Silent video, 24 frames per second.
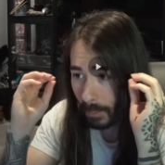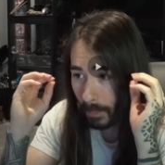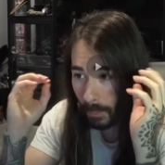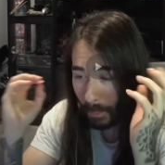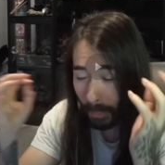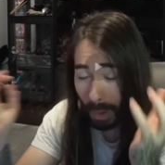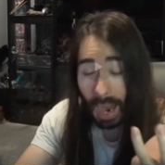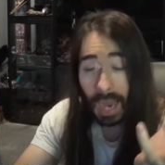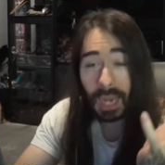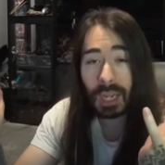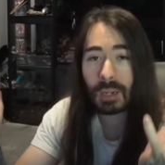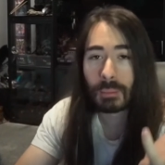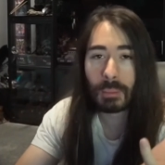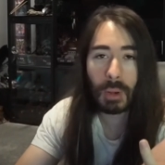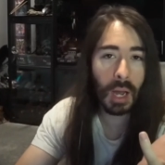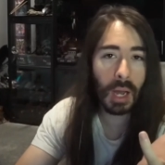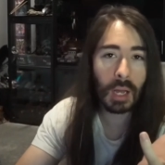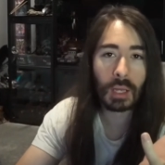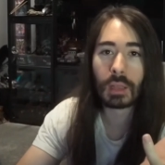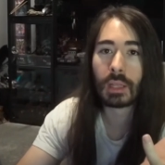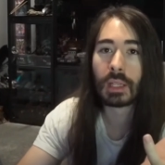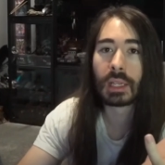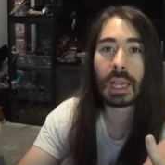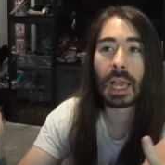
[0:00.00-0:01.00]

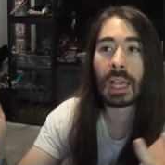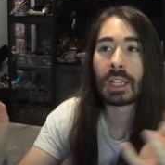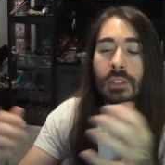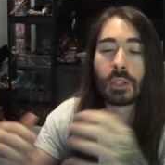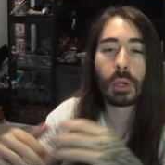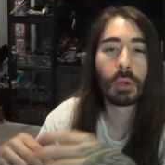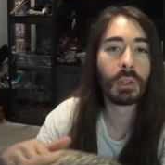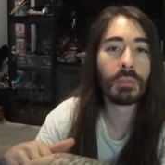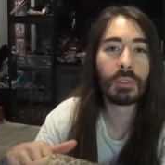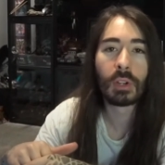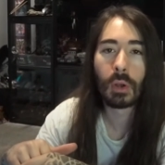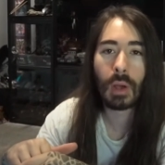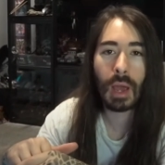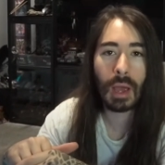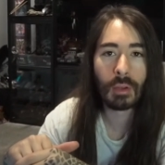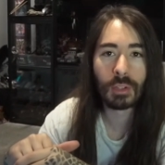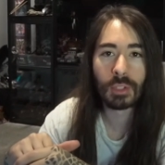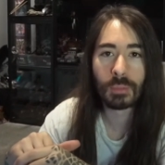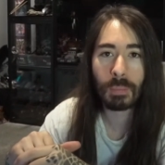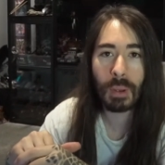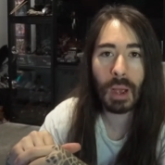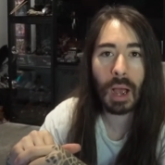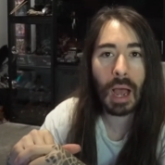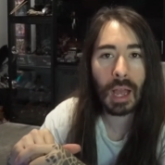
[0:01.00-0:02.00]
mind-boggling. I don't even know how
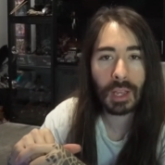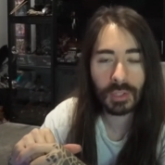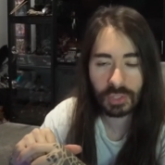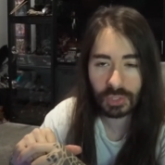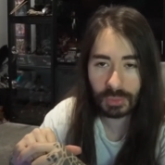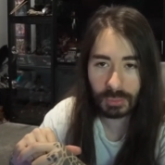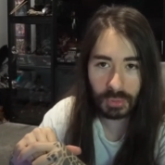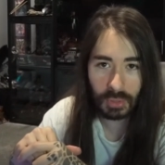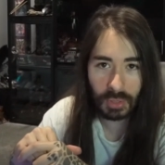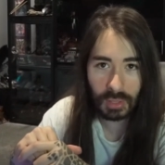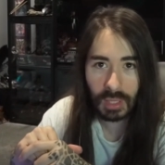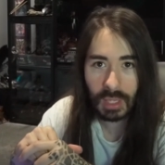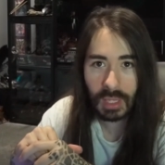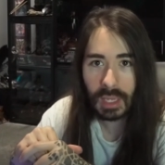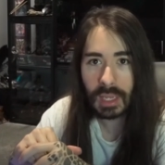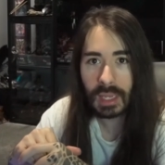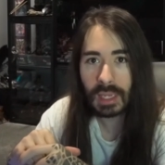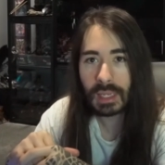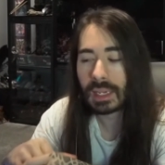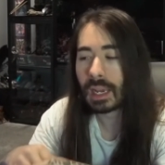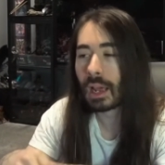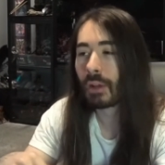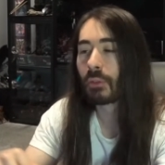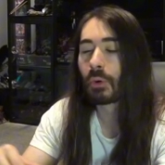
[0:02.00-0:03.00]
it's possible.
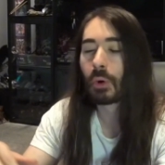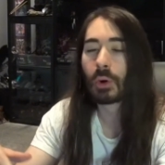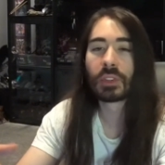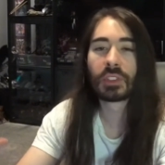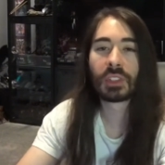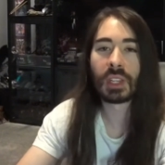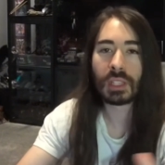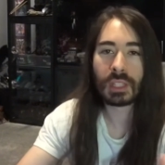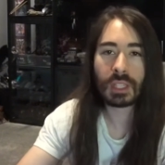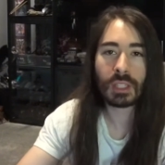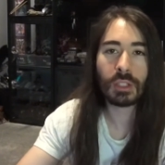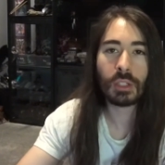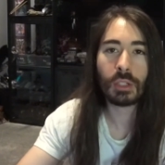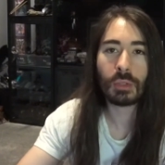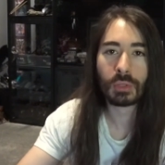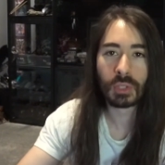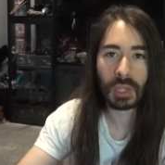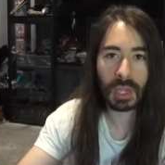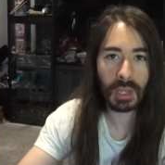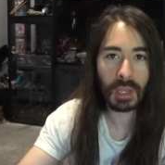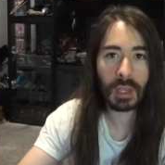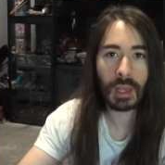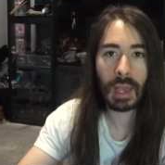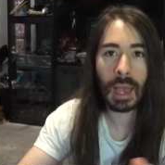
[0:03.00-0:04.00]
Now, of course, they did use
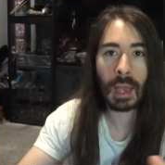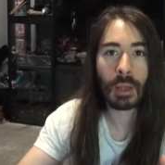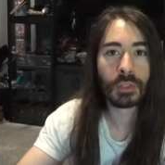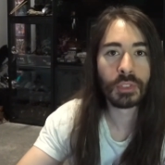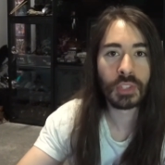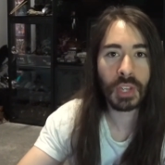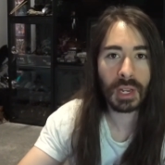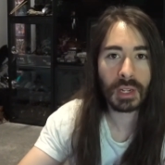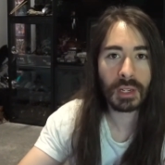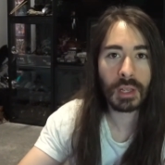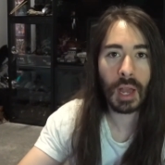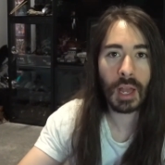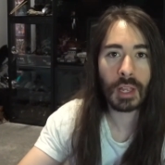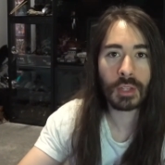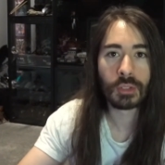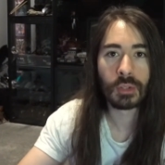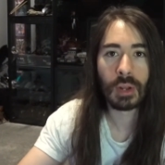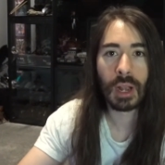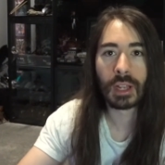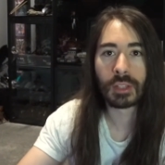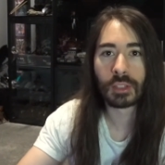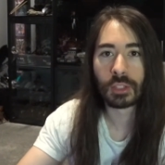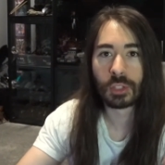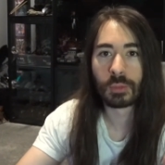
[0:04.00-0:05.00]
like outside
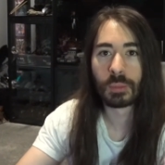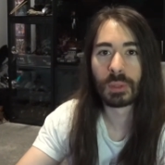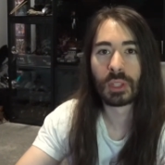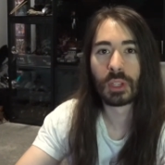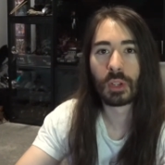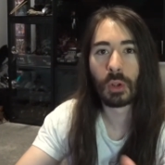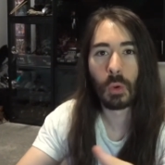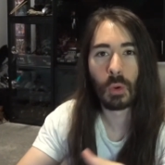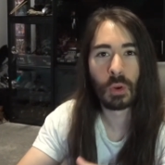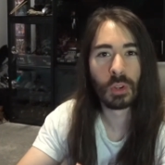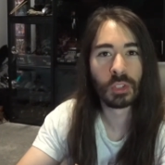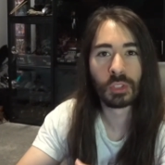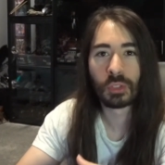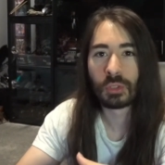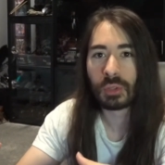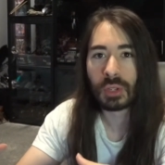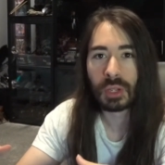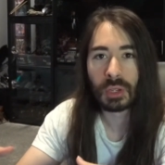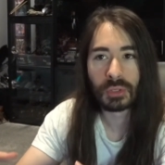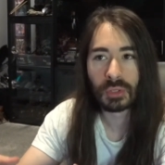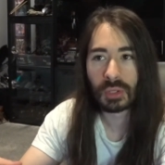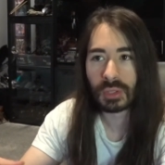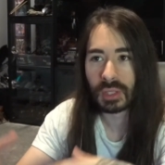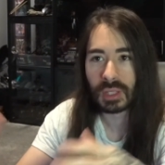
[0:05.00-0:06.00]
contractors, but the core
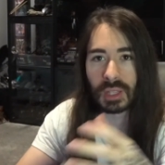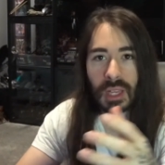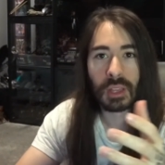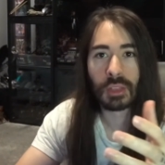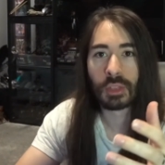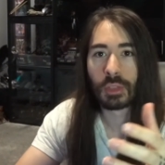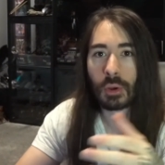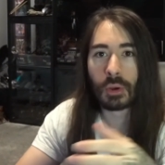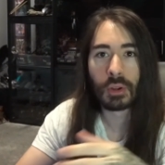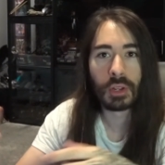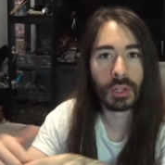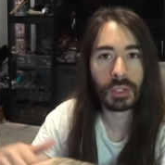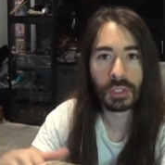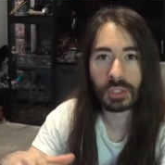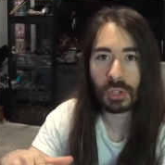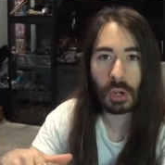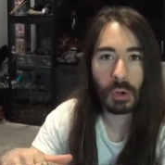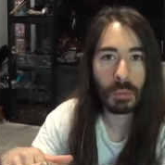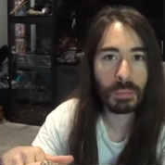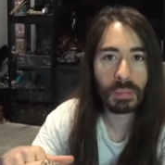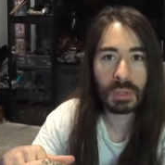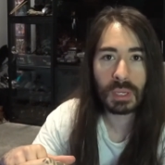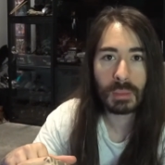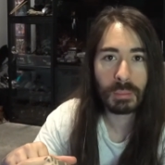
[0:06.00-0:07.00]
studio is only like 30 or
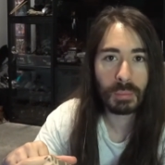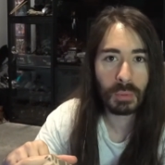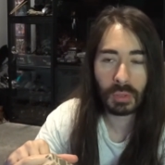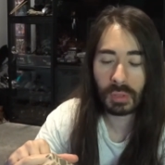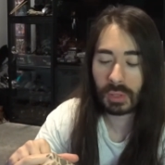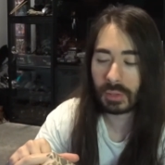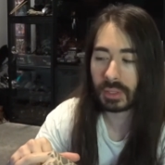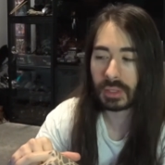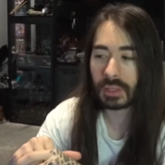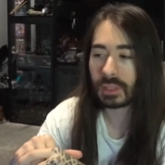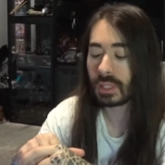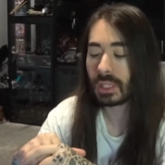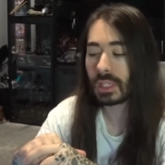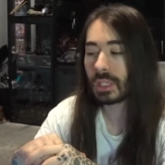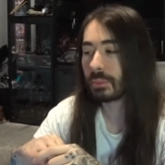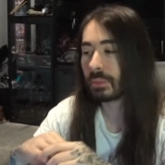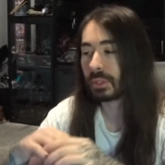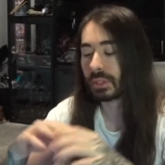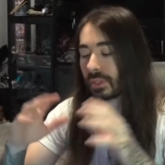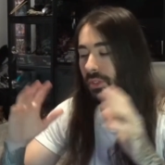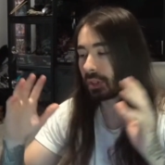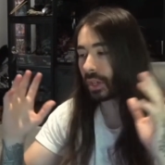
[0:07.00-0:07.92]
so people. The team is